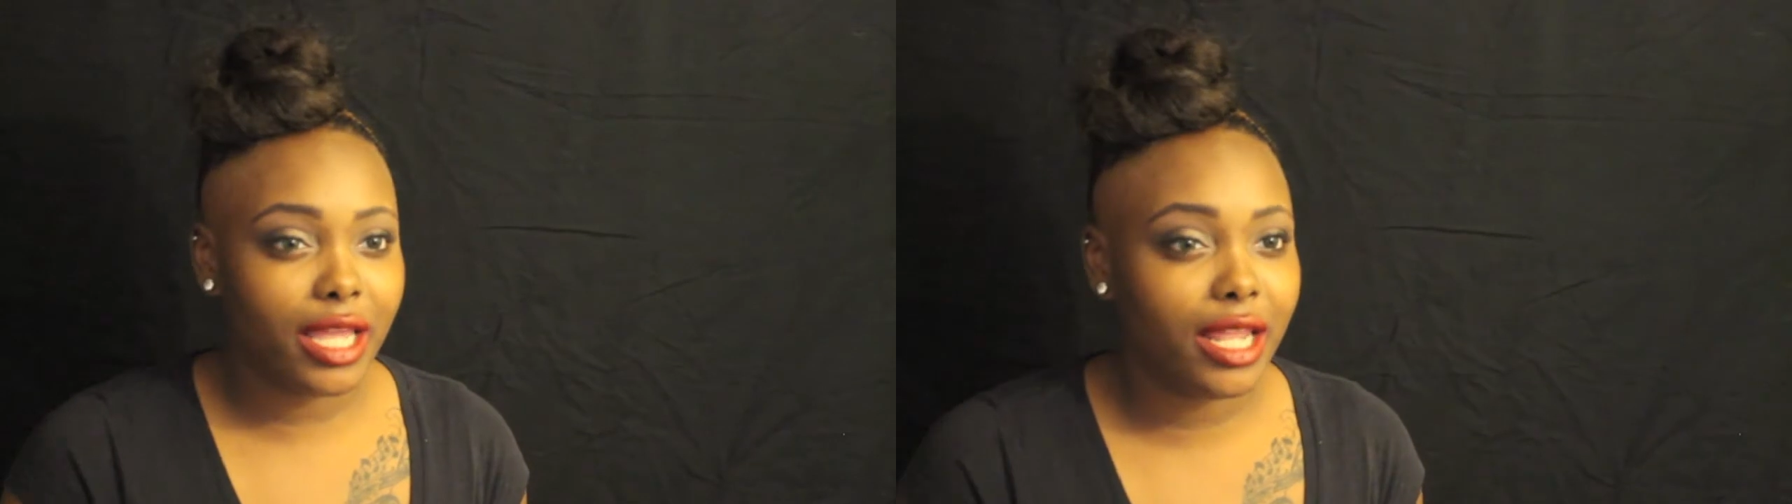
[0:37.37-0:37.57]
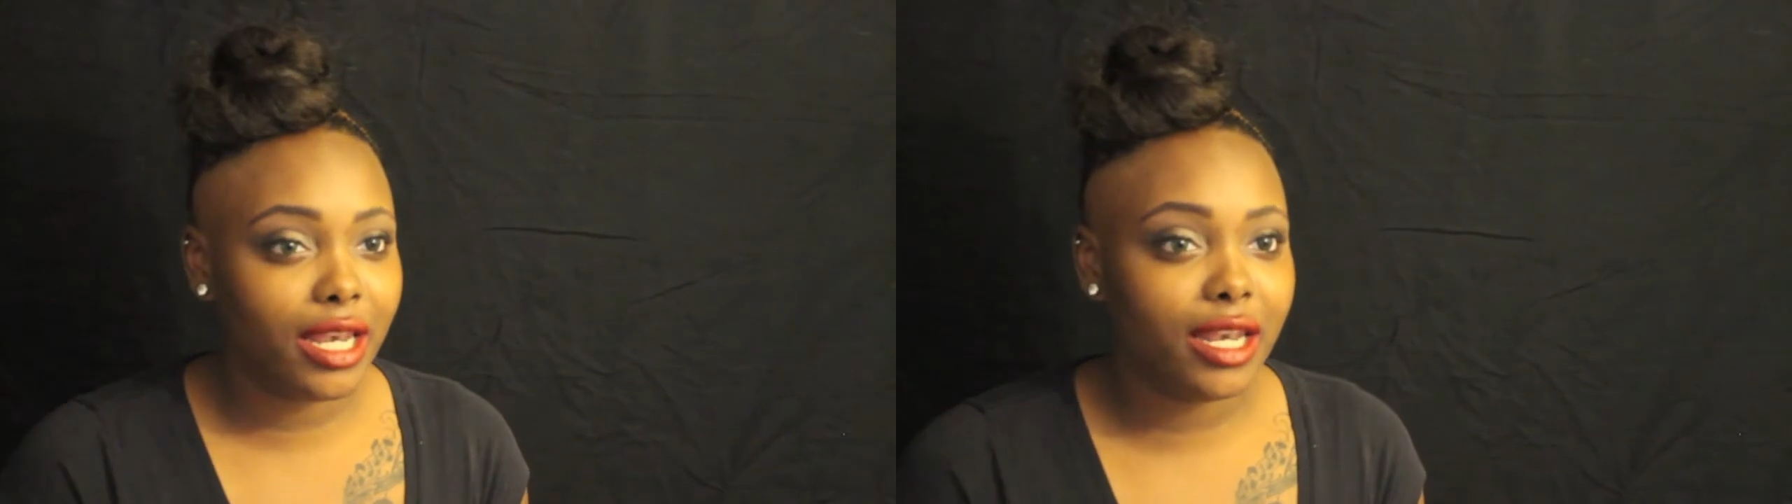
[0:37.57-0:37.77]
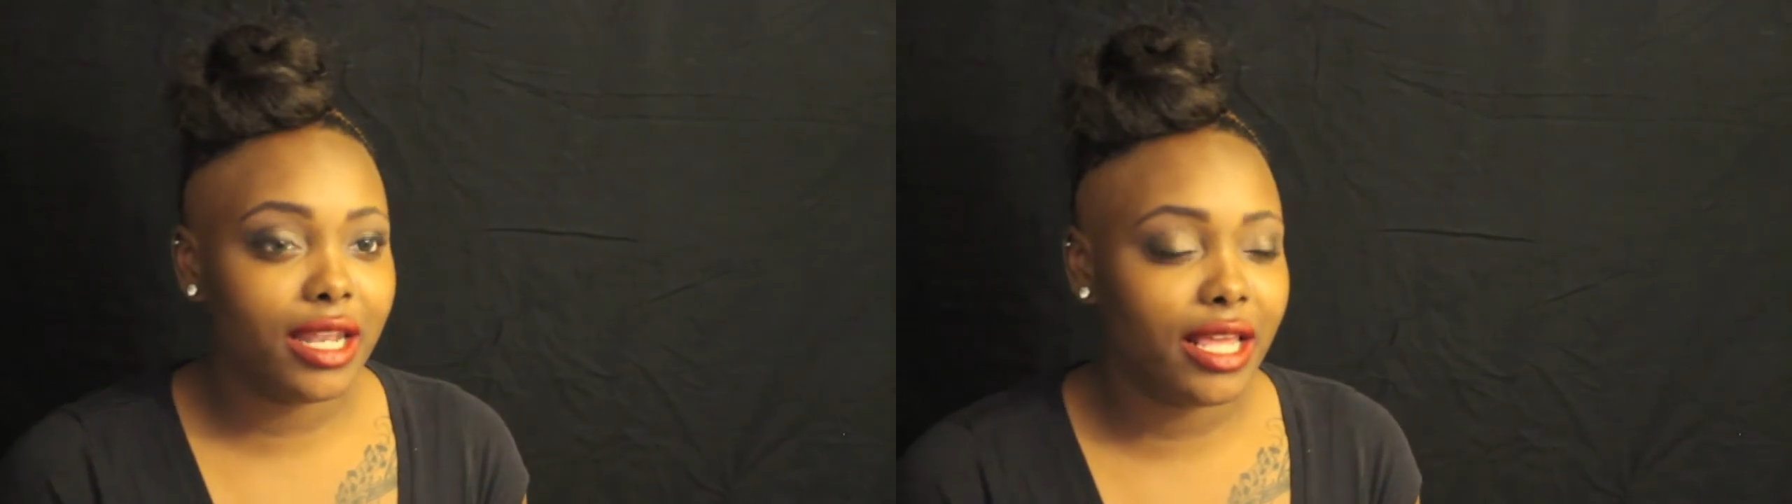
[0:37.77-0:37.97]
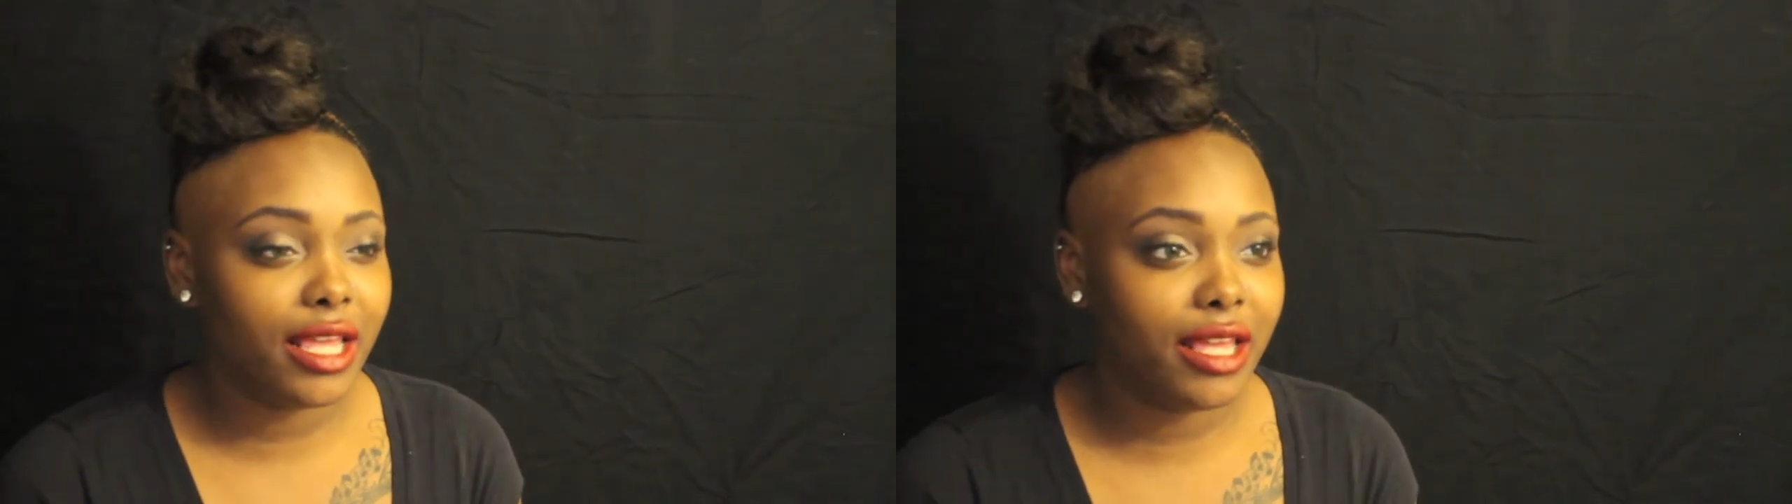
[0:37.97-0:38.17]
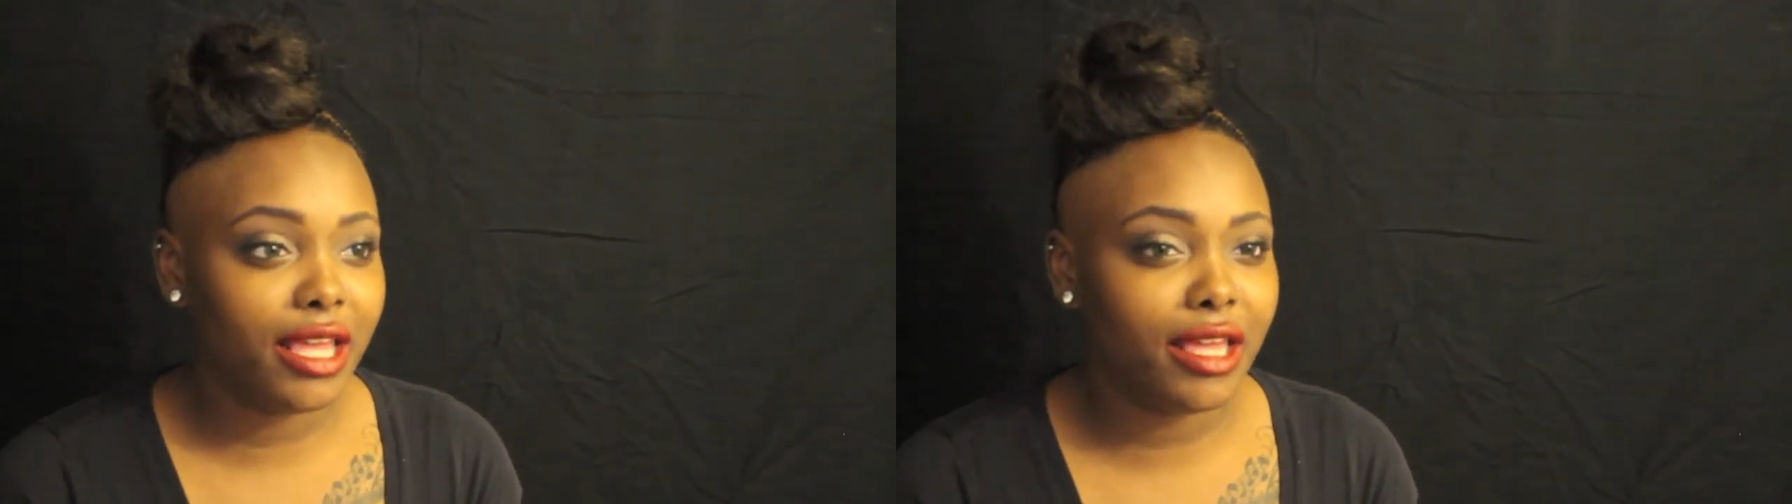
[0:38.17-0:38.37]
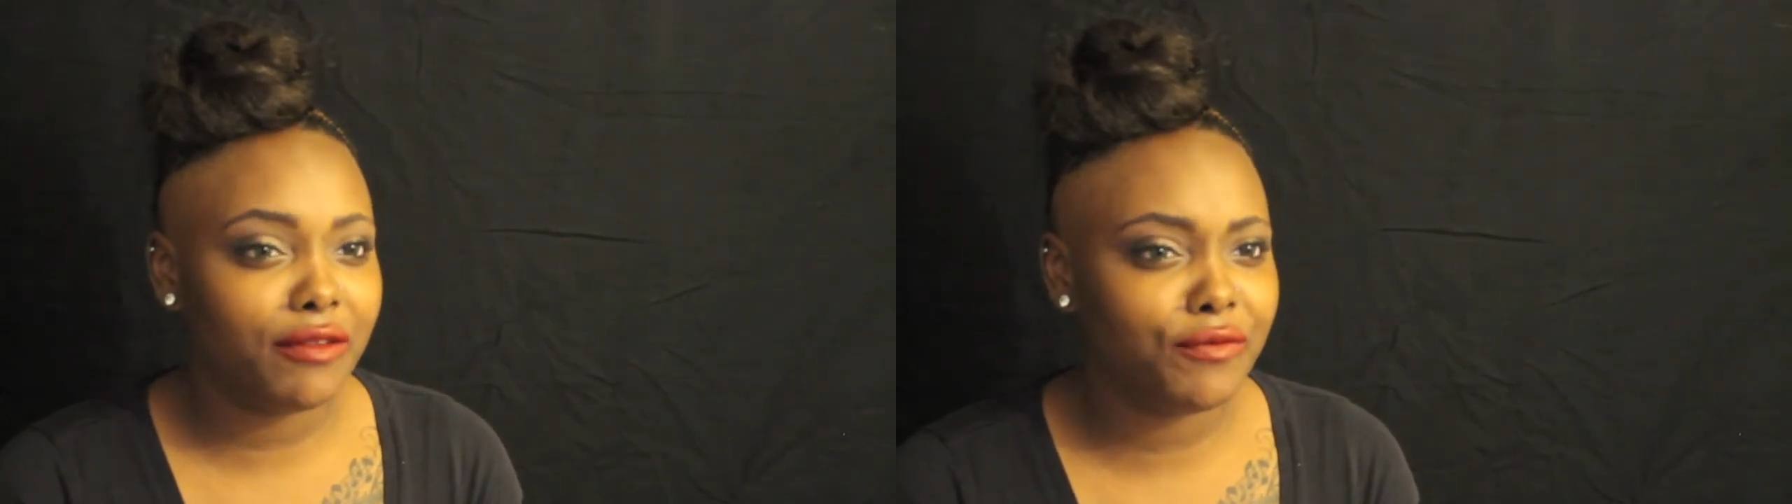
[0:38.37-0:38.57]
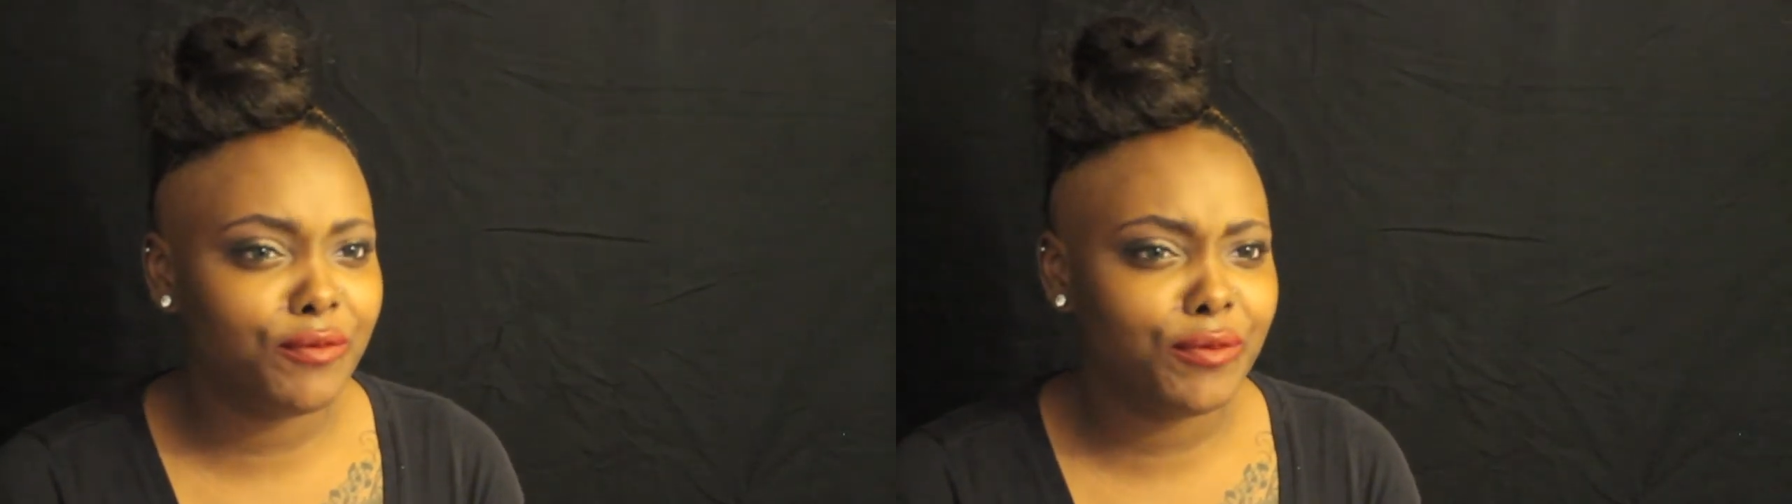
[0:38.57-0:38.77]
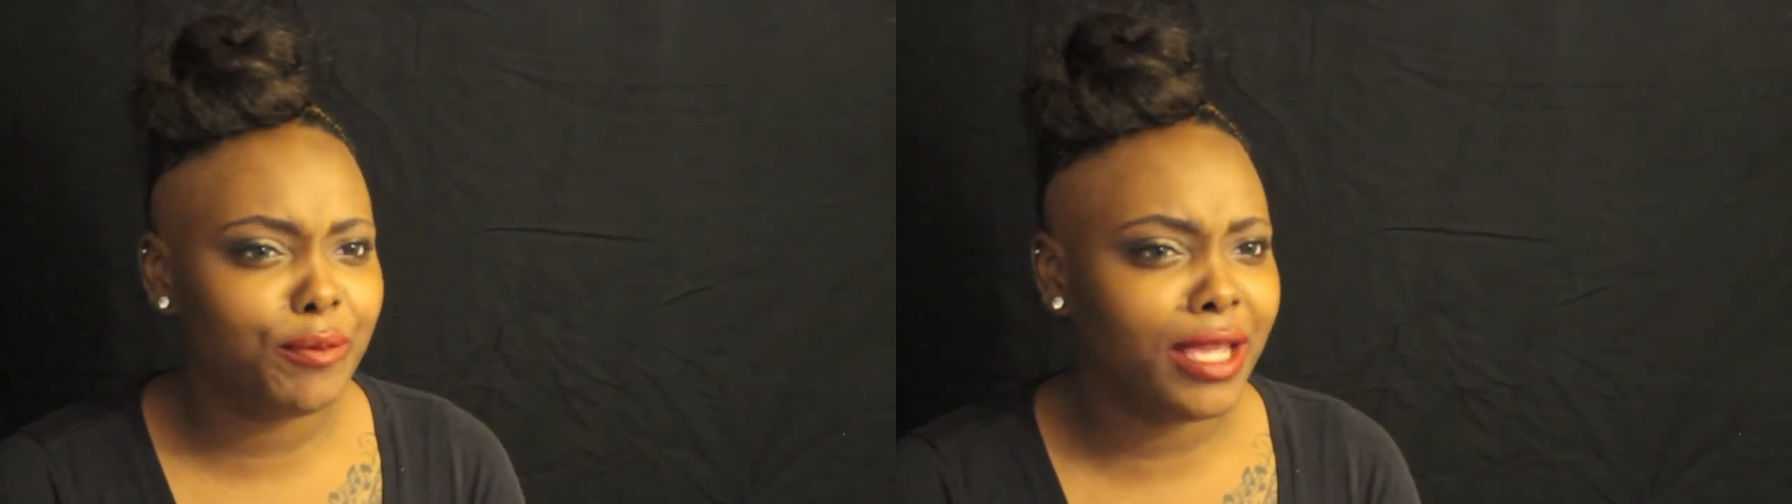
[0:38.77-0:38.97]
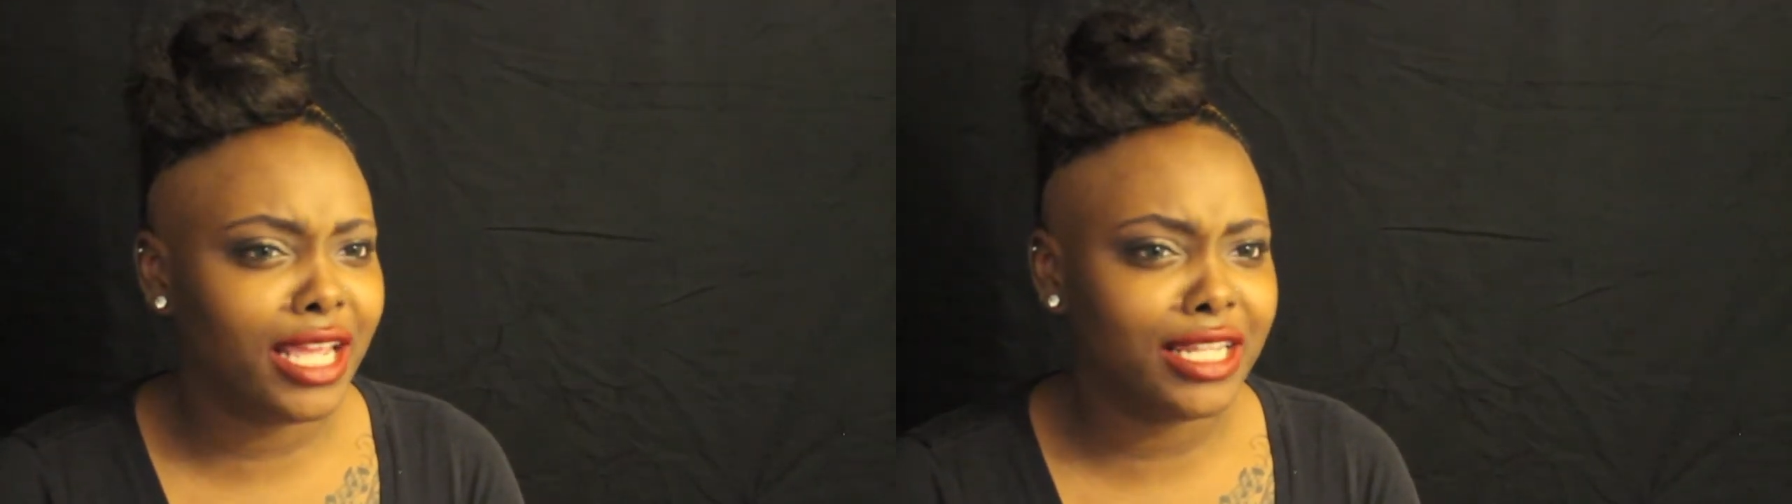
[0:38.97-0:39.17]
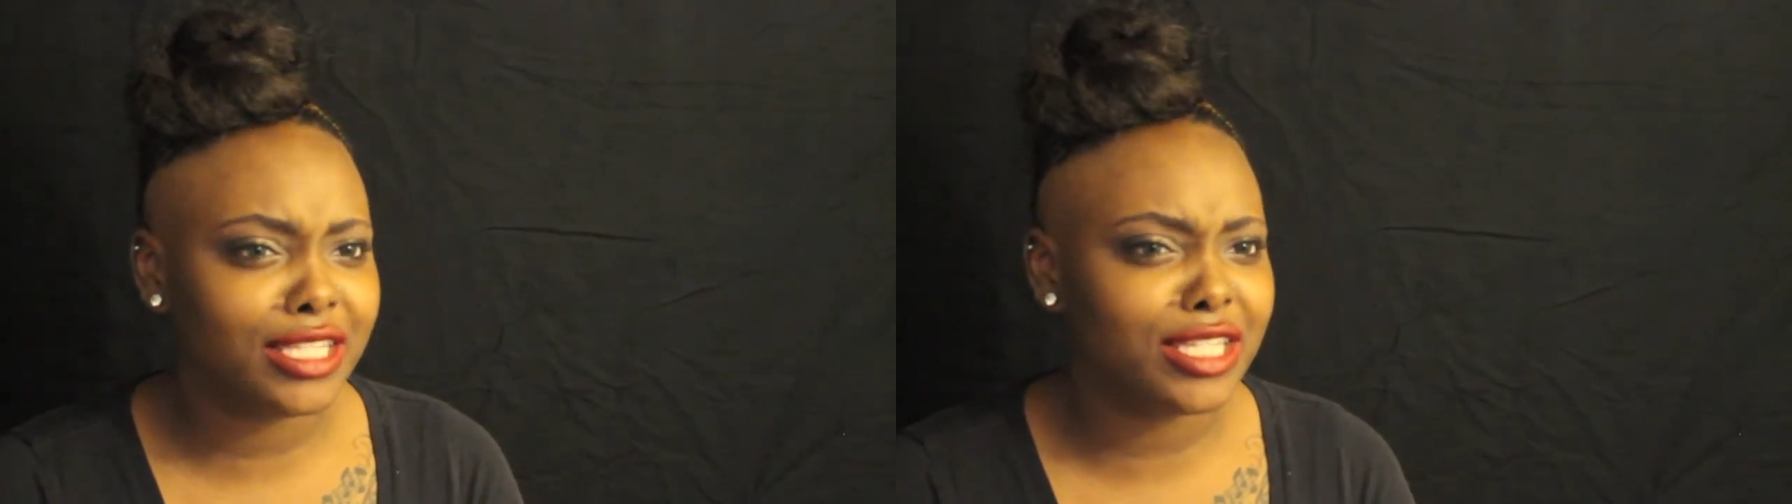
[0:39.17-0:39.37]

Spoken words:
and being